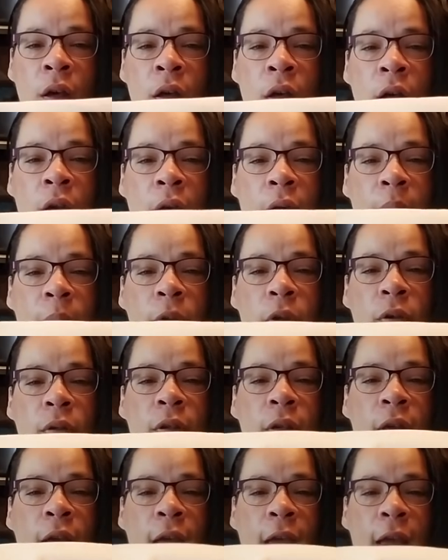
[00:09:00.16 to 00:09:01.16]
I'm
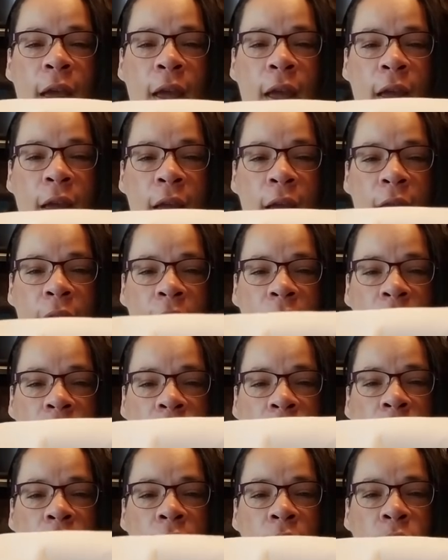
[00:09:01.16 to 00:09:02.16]
using a
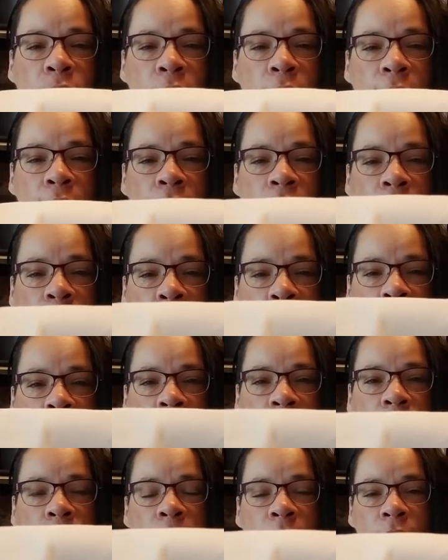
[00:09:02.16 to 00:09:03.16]
Sulky thread. We
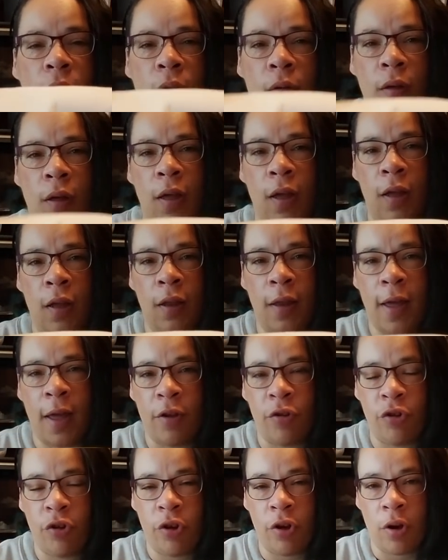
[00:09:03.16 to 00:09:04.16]
talked about Sulky
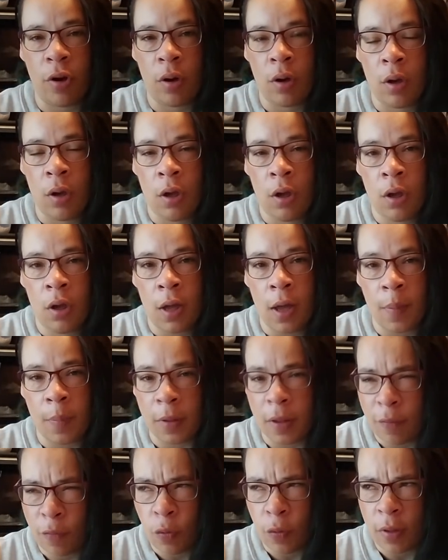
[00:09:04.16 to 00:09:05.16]
last year. I
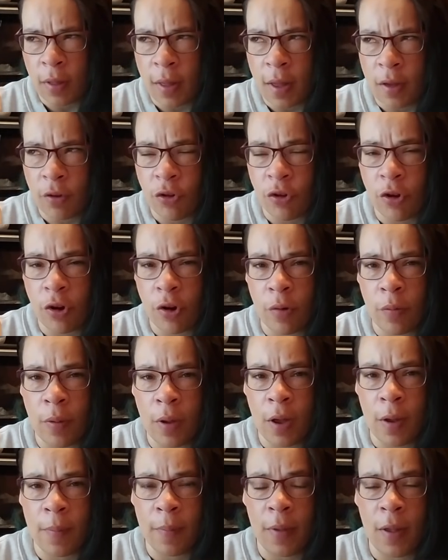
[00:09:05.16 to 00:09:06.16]
believe it was last year,
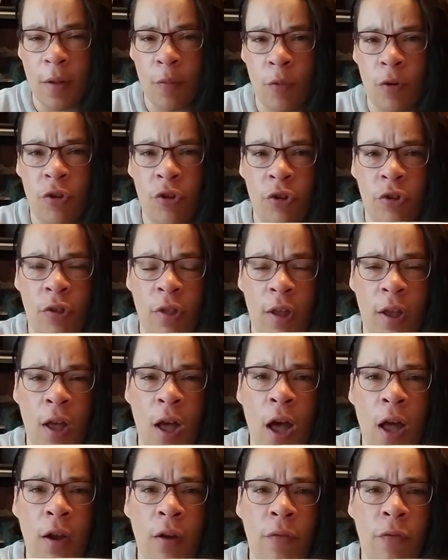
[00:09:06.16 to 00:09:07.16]
which is the
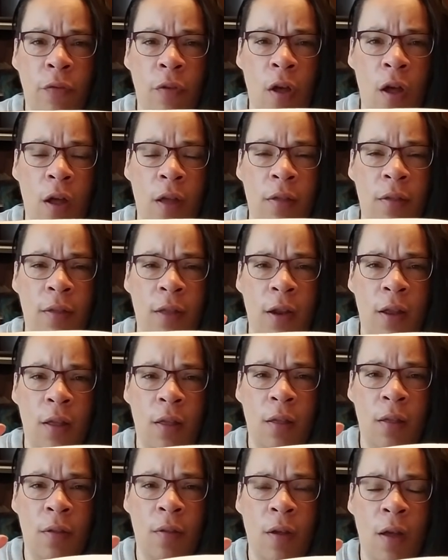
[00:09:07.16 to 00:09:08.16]
cotton floss that
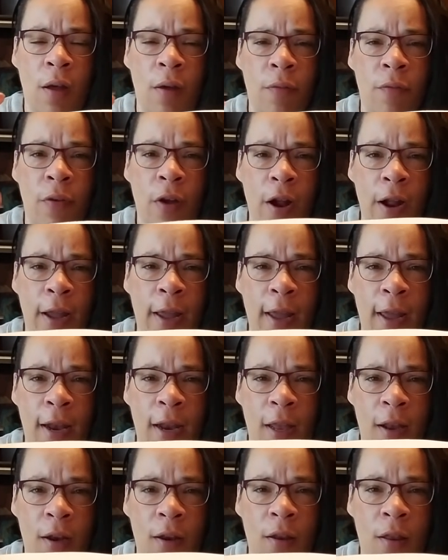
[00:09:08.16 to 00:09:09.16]
is
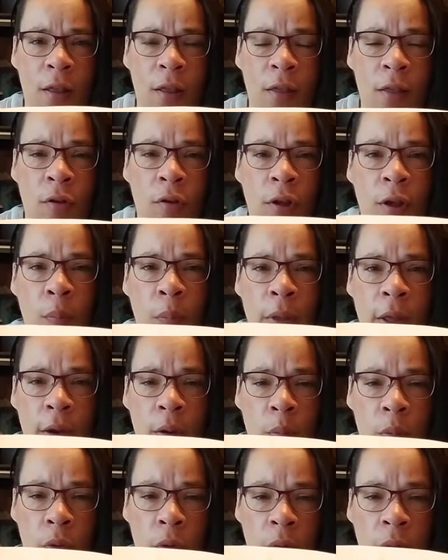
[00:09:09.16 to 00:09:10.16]
variegated, the Sulky
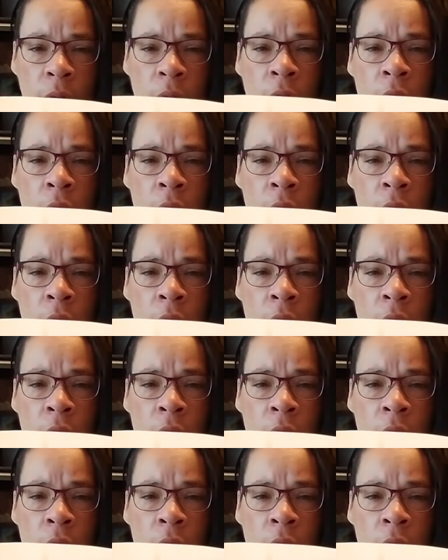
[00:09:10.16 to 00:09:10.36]
blendables.